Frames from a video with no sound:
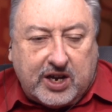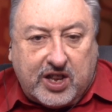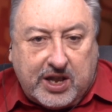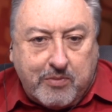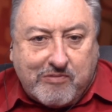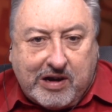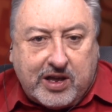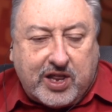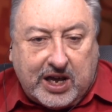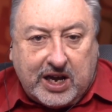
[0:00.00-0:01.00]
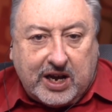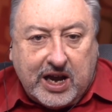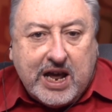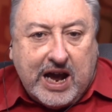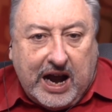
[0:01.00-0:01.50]
and sim racing
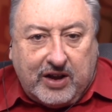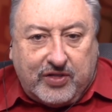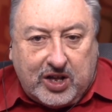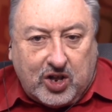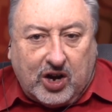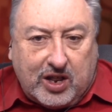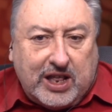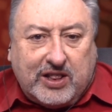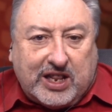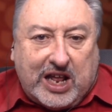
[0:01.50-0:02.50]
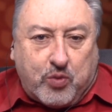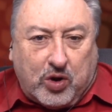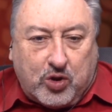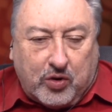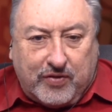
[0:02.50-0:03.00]
and things, and I think that's
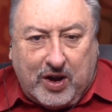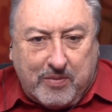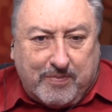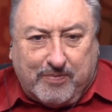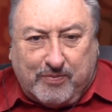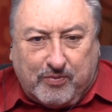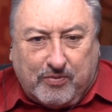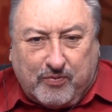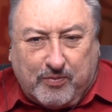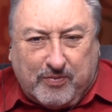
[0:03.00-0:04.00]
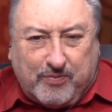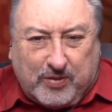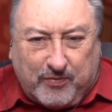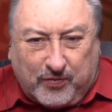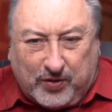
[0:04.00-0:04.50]
what sort of
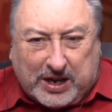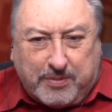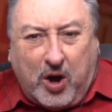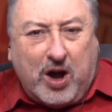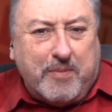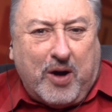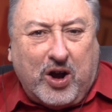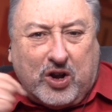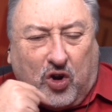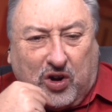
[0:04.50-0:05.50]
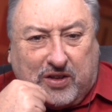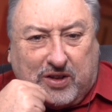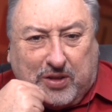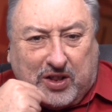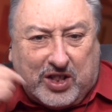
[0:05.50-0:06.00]
flicked my mind on it.
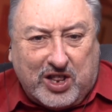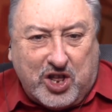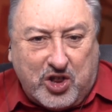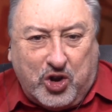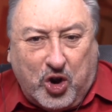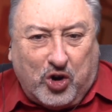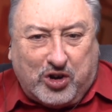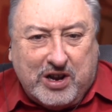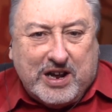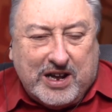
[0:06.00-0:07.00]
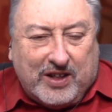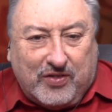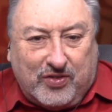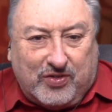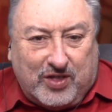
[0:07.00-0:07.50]
That this is not
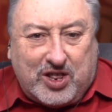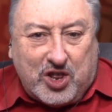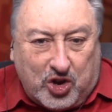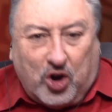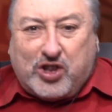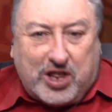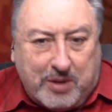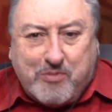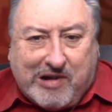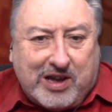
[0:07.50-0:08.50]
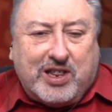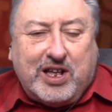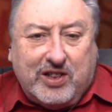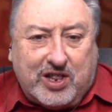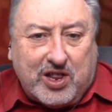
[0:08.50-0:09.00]
sim
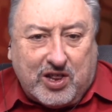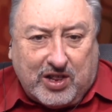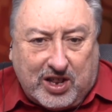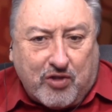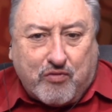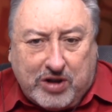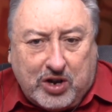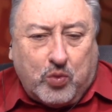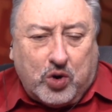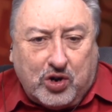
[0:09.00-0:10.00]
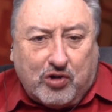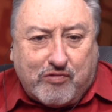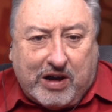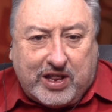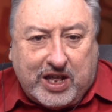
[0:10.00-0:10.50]
racing. This is real world
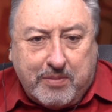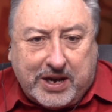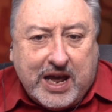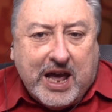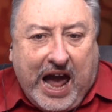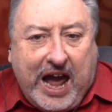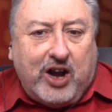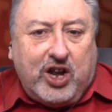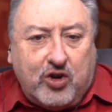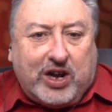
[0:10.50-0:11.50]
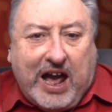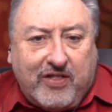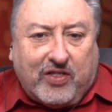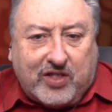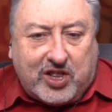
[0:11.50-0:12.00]
racing. But how do you
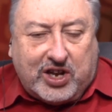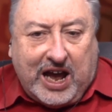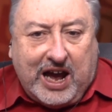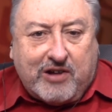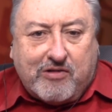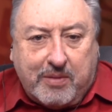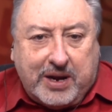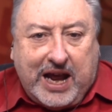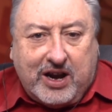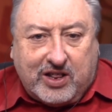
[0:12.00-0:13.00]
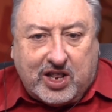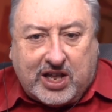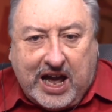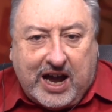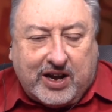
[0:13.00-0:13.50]
gather this data? I mean, how does this
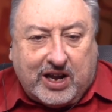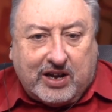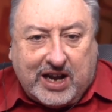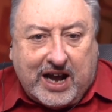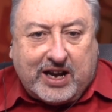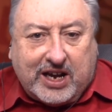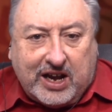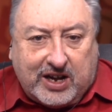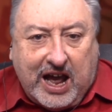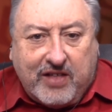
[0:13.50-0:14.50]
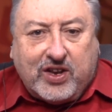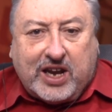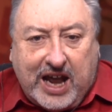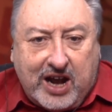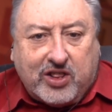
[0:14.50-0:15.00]
data get gathered,
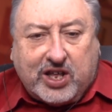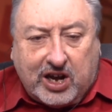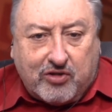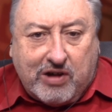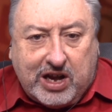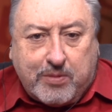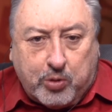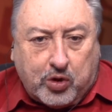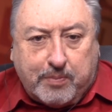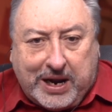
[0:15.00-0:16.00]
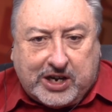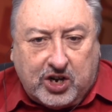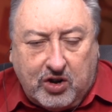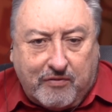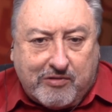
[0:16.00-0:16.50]
and how does it get transported back
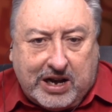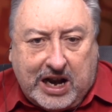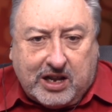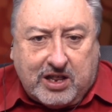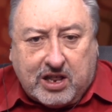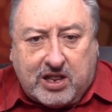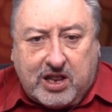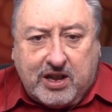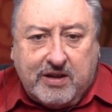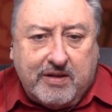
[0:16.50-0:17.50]
to you for analysis?